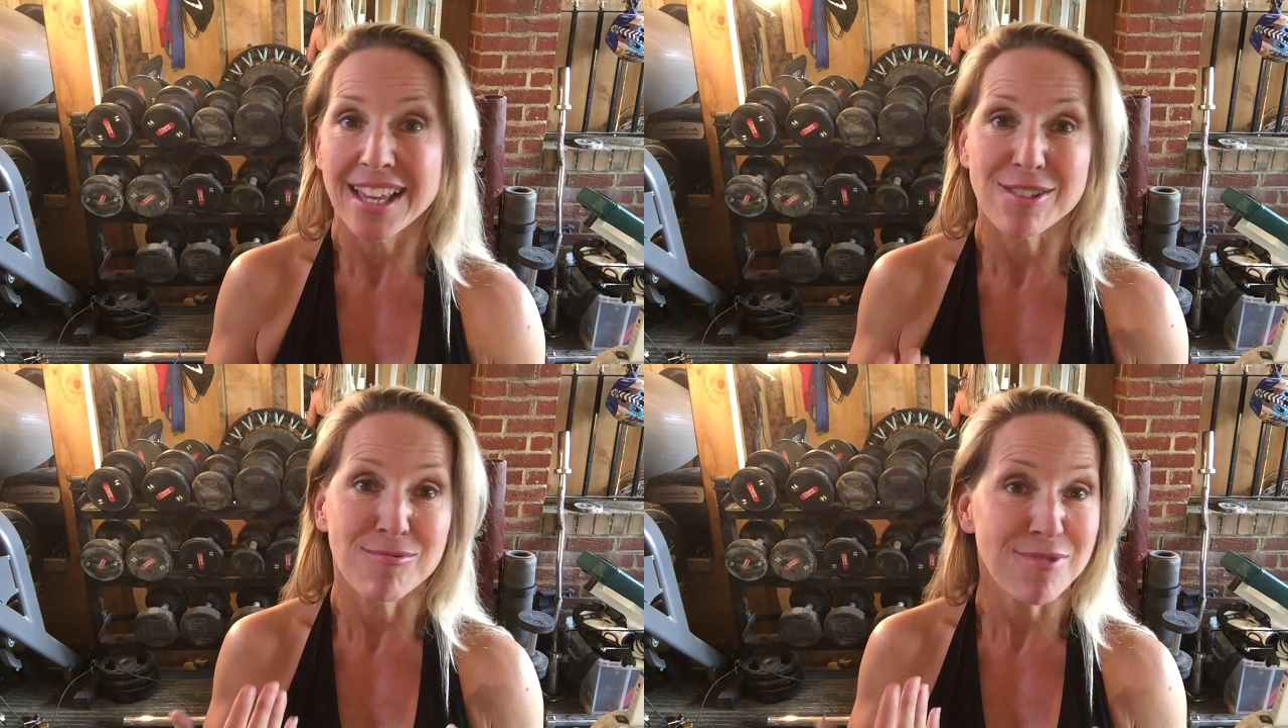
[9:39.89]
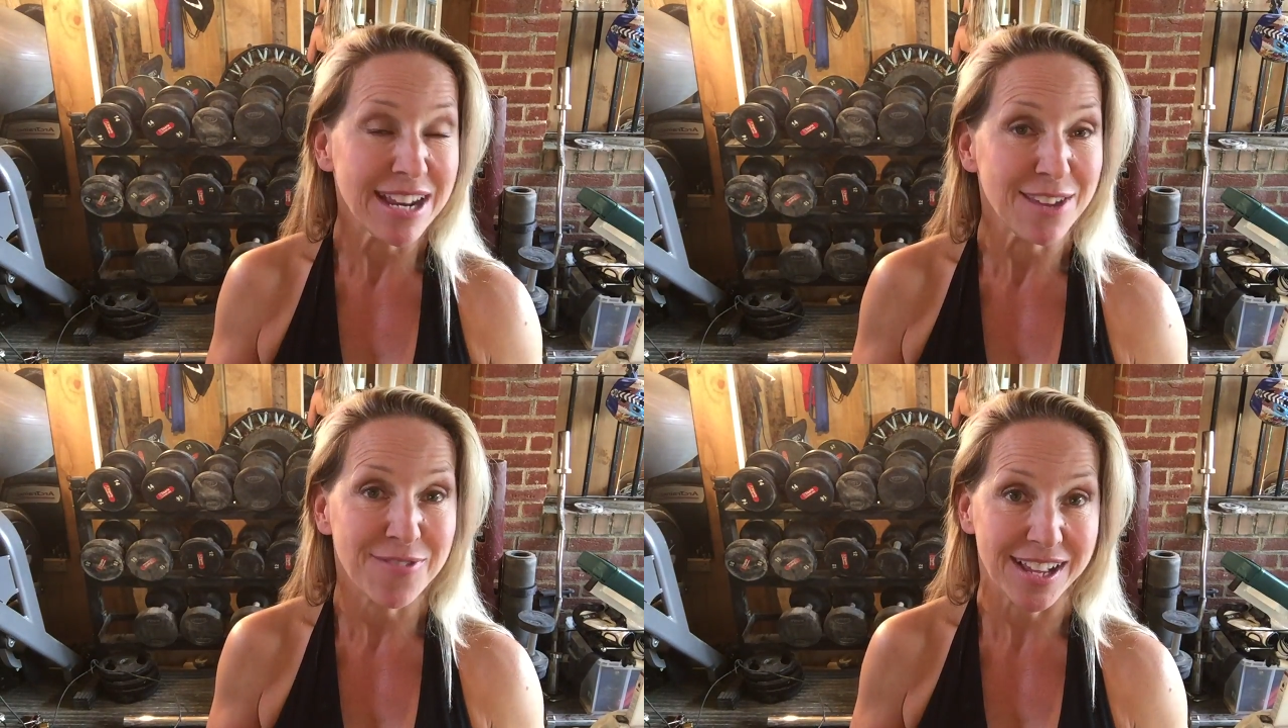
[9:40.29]
It's
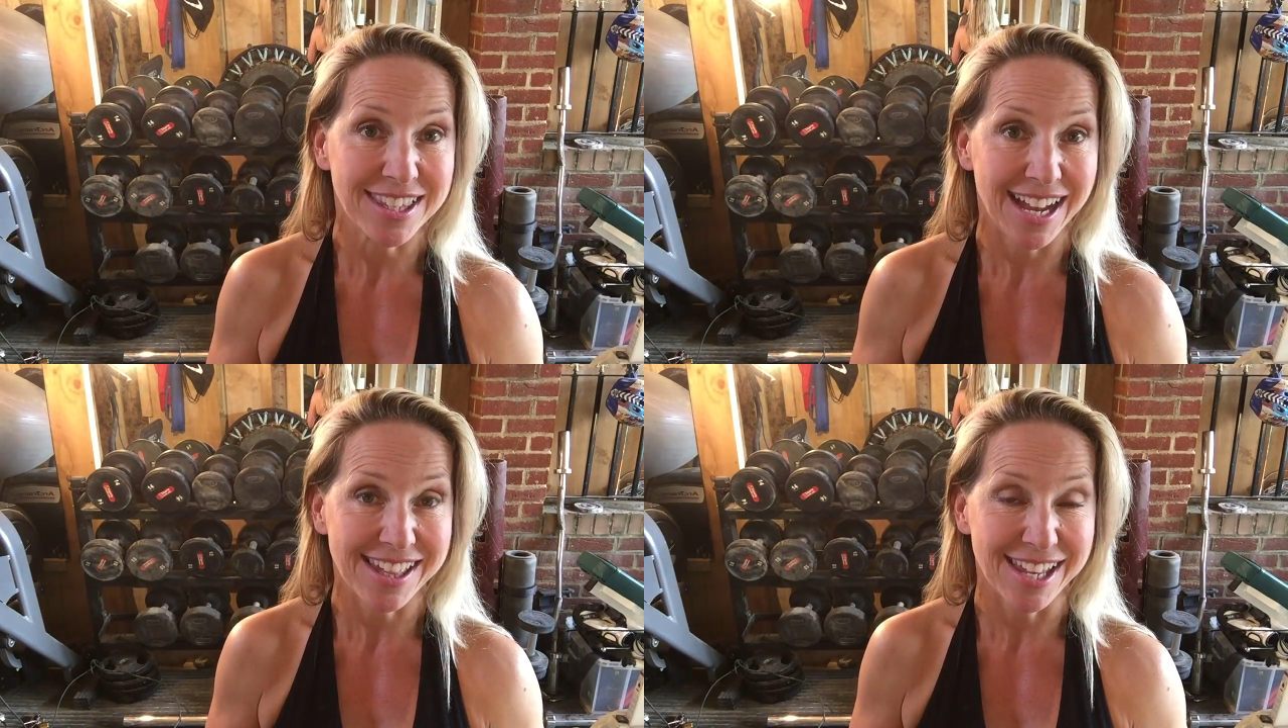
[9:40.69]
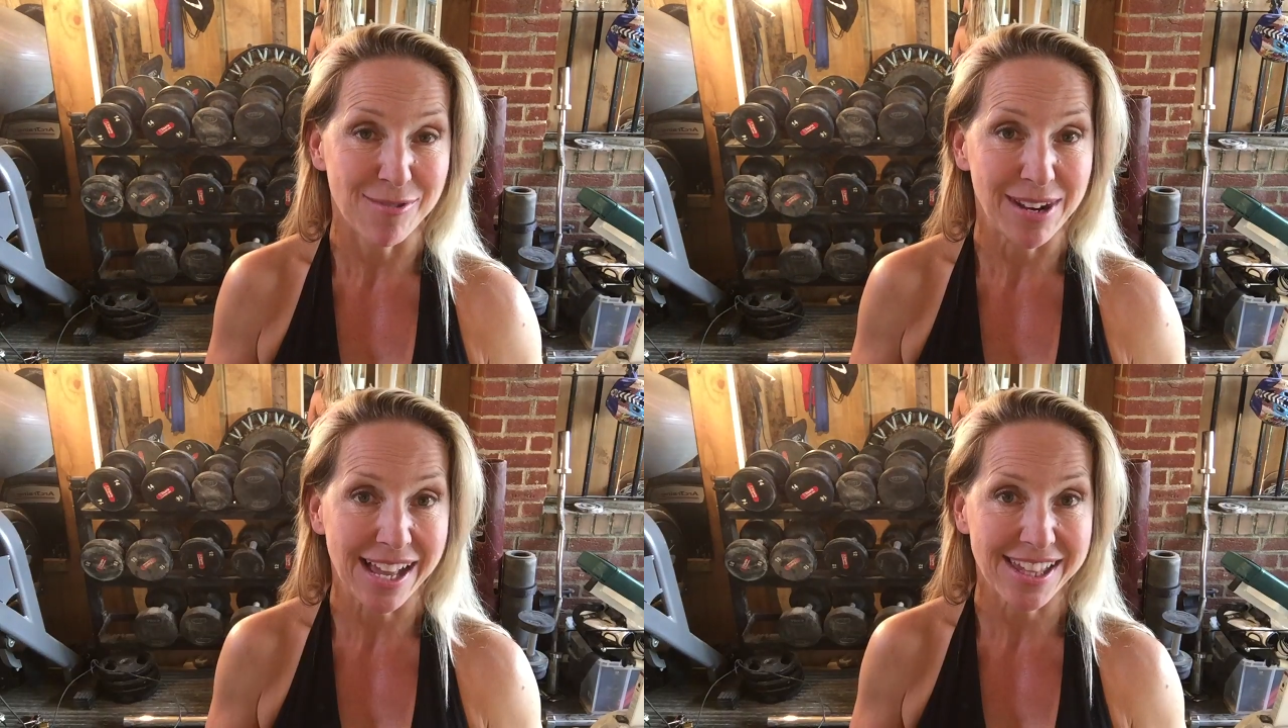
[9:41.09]
really fantastic
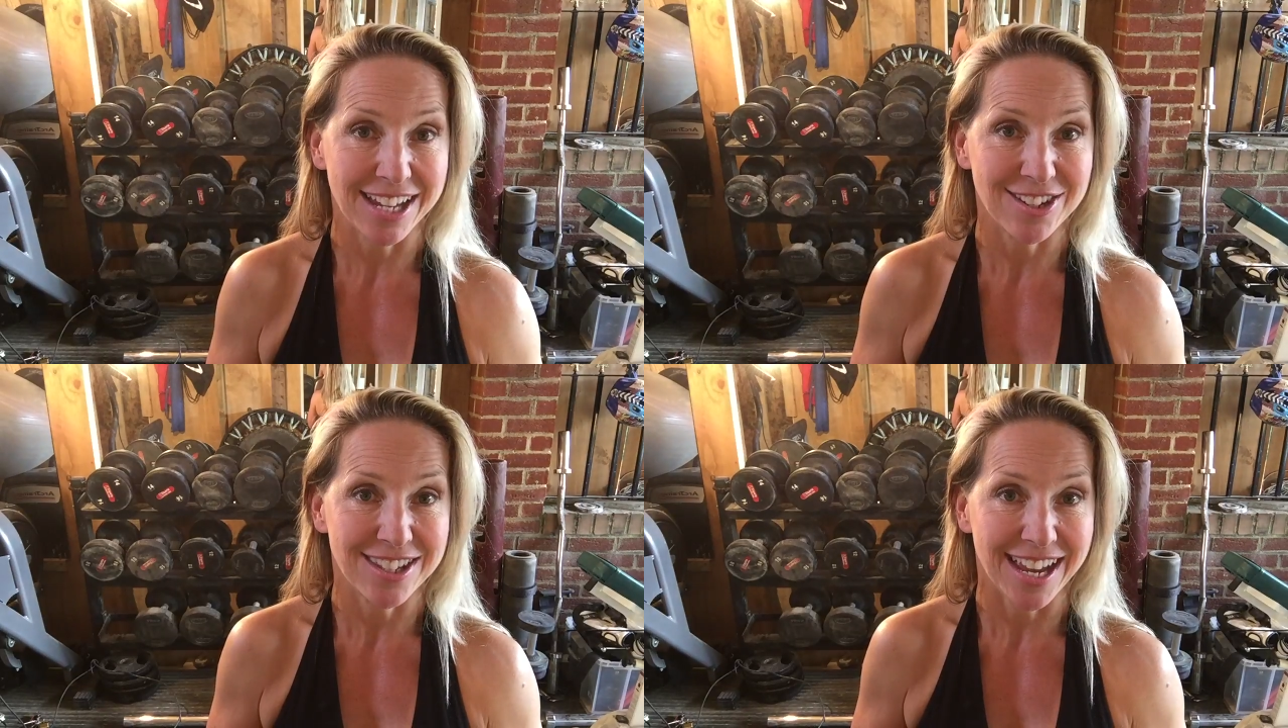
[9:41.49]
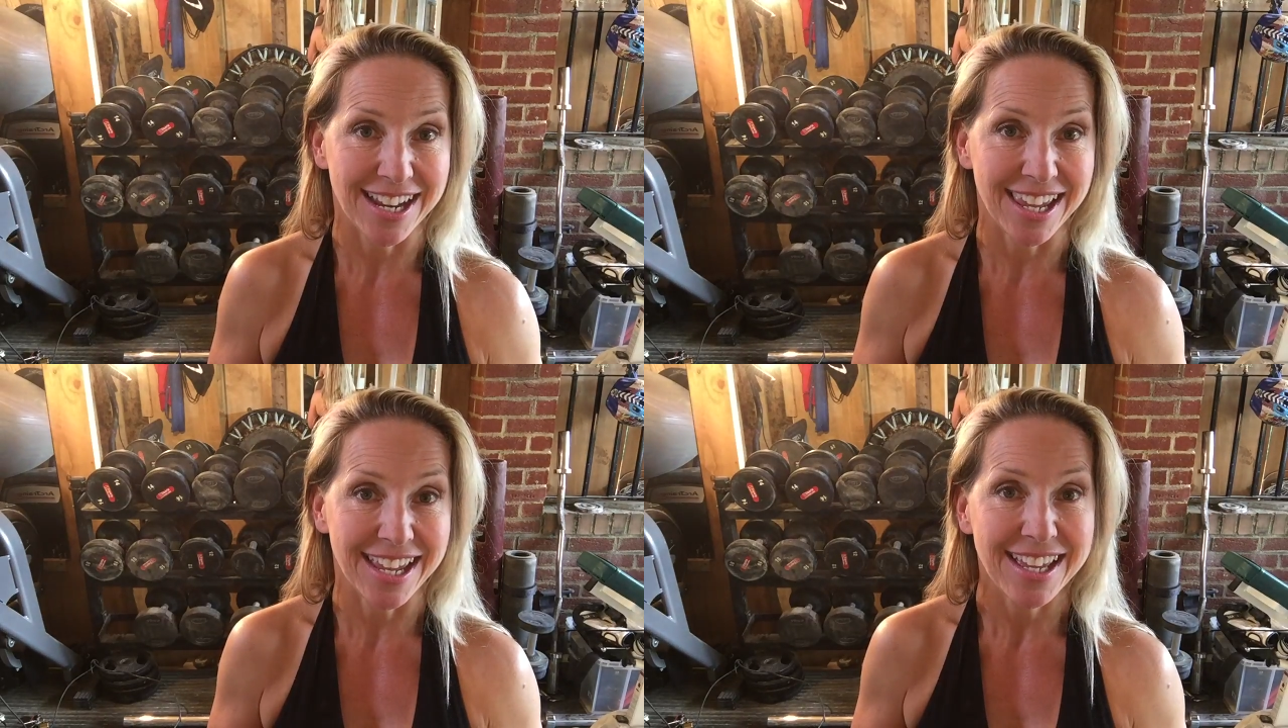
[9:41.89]
relaxation
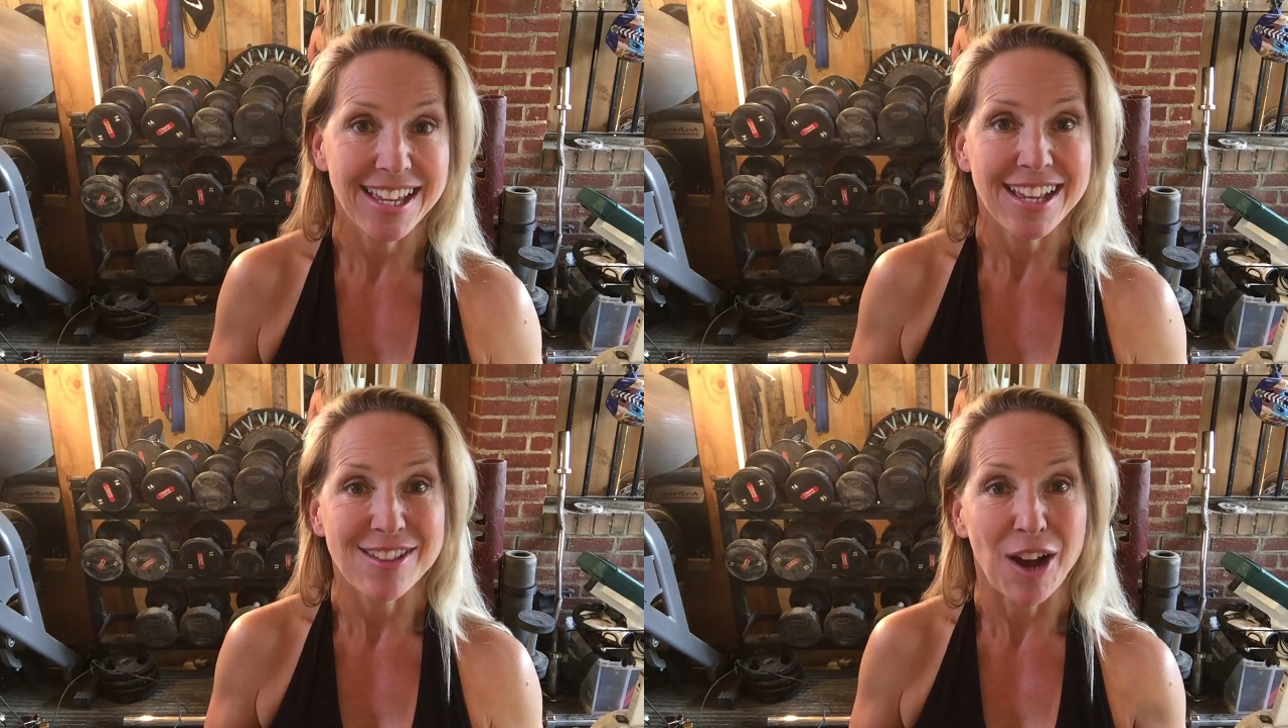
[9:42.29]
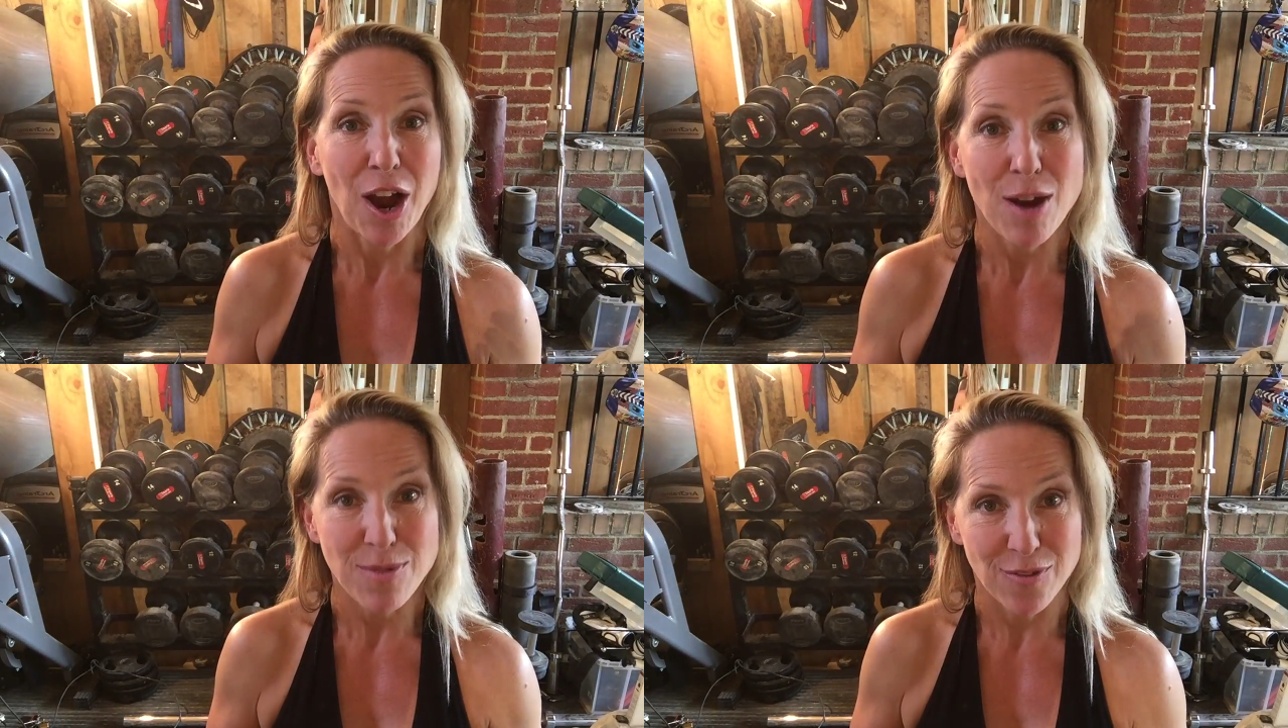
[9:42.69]
technique. So I
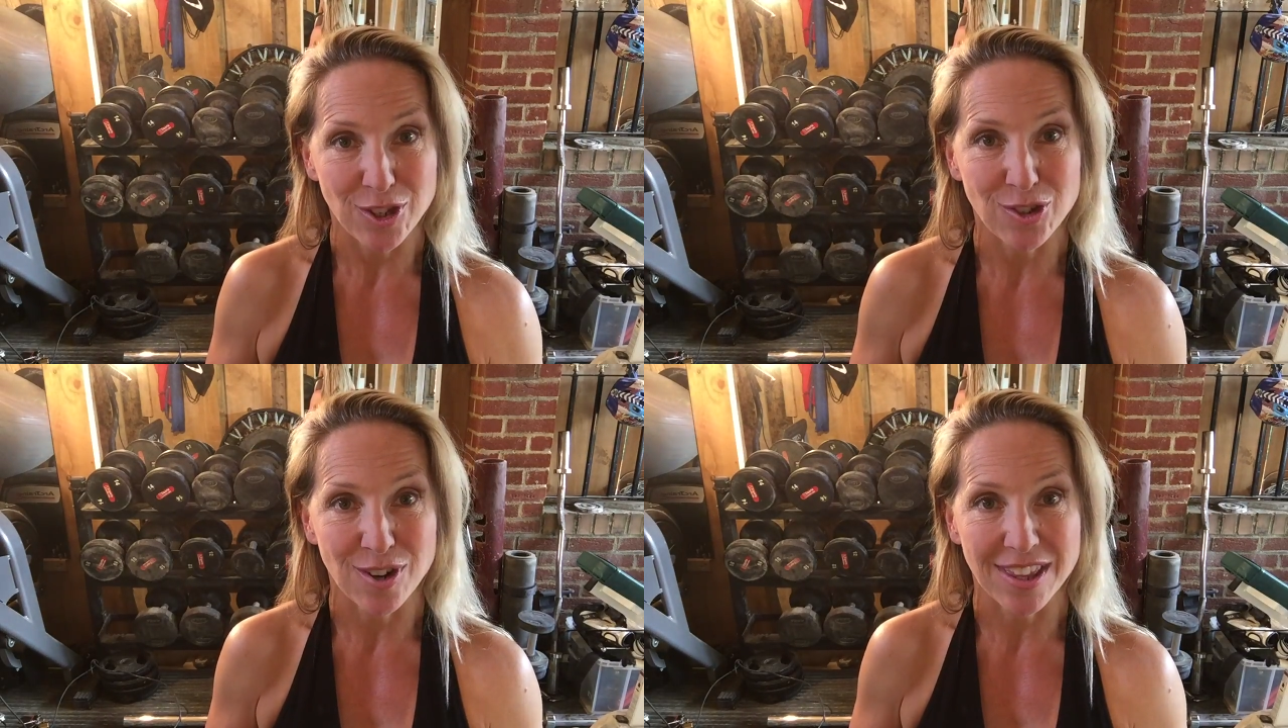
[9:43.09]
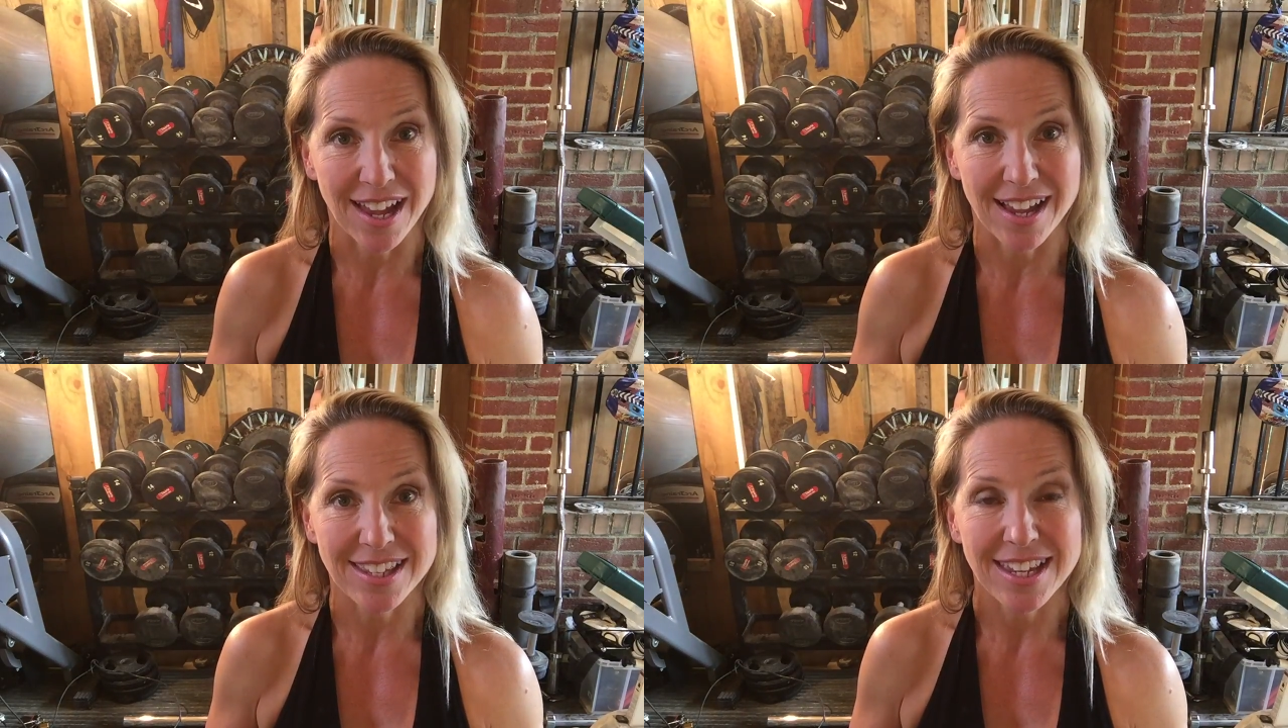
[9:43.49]
hope you've enjoyed
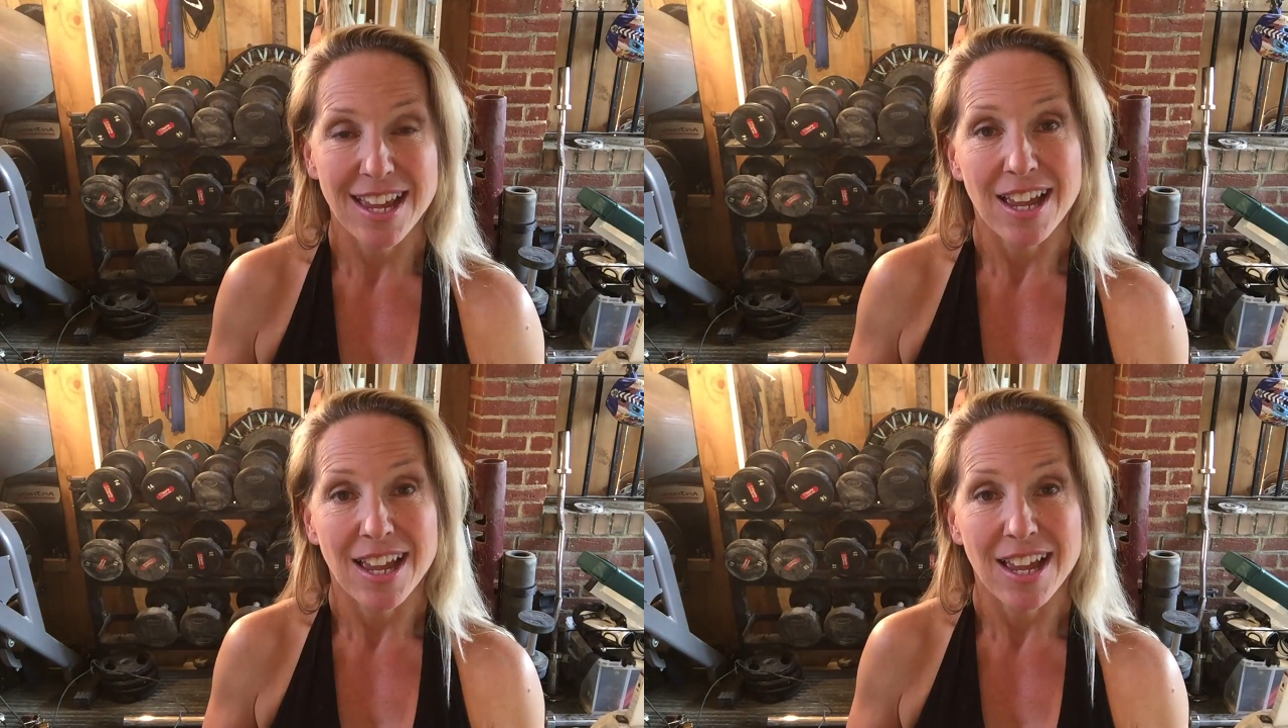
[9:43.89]
that.